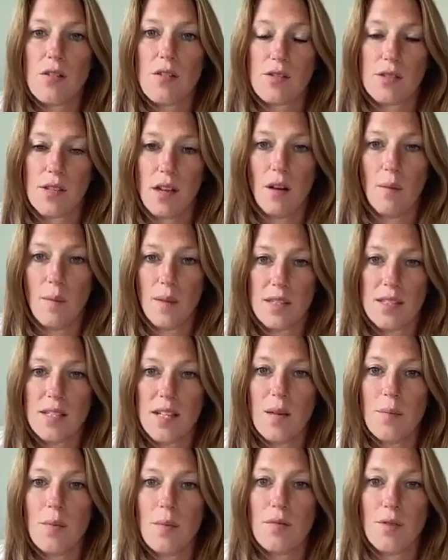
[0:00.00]
their settlement
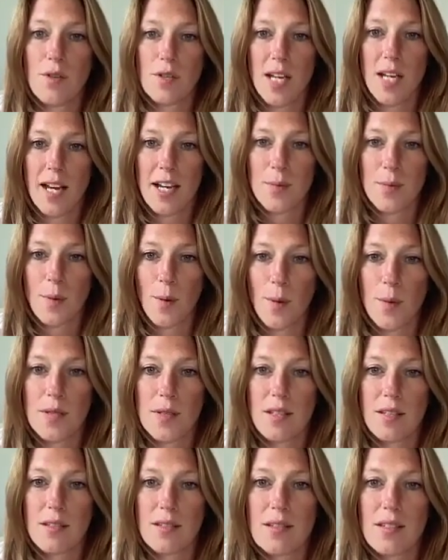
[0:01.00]
statement for tax
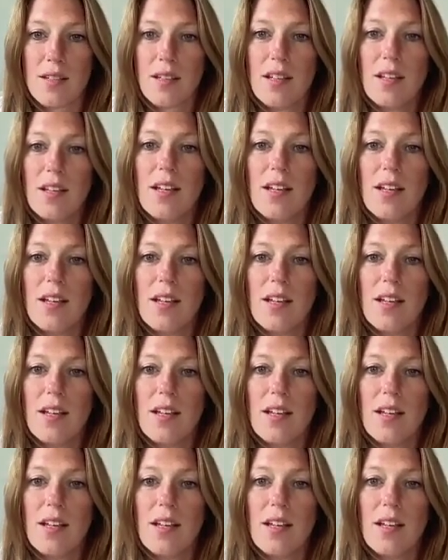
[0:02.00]
purposes.